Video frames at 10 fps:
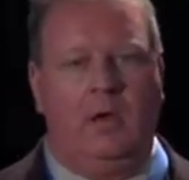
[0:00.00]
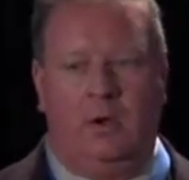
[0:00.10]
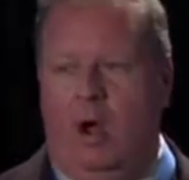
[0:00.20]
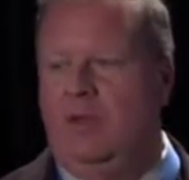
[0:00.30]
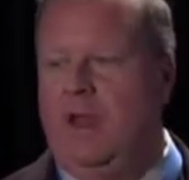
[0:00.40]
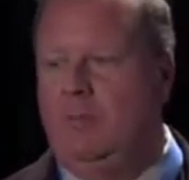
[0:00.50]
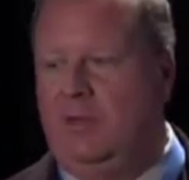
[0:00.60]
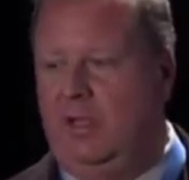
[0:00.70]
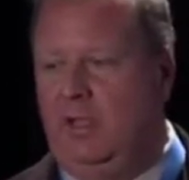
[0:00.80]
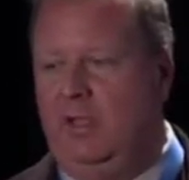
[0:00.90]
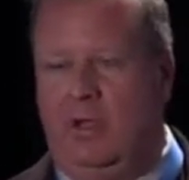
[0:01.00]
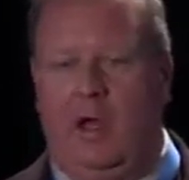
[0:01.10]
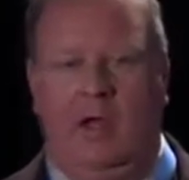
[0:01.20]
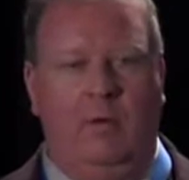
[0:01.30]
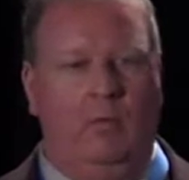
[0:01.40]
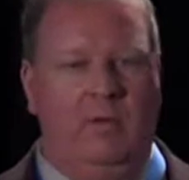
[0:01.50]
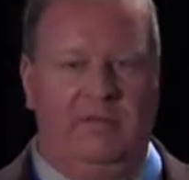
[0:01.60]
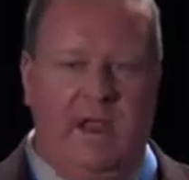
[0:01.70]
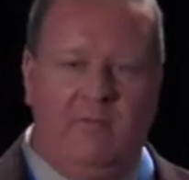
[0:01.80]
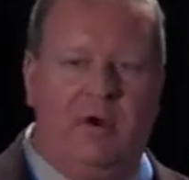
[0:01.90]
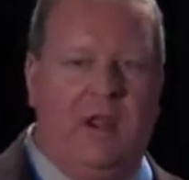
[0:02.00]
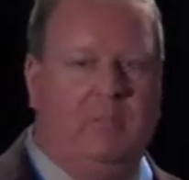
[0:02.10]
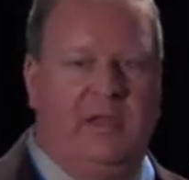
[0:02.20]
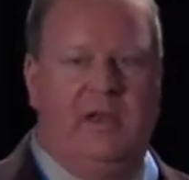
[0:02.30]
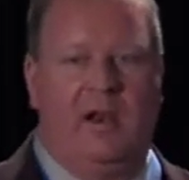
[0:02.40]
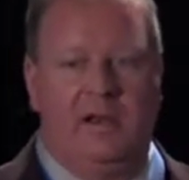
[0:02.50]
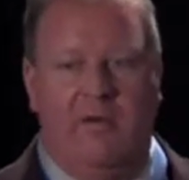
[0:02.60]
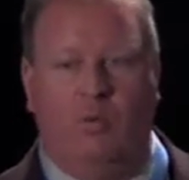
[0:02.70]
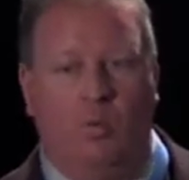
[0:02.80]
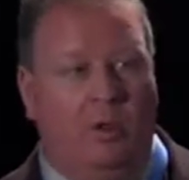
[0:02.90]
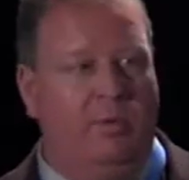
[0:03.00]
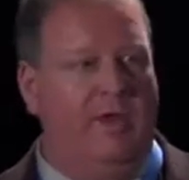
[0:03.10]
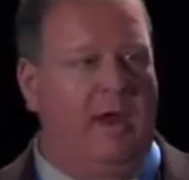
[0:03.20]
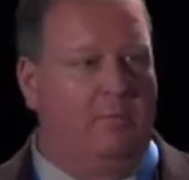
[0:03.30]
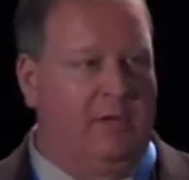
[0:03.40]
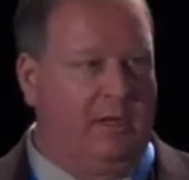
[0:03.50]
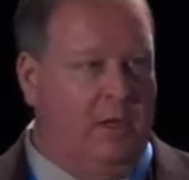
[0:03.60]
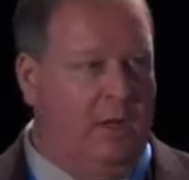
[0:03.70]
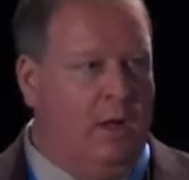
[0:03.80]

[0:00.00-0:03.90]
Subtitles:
not an MD, I was never an MD, and I never will be an MD.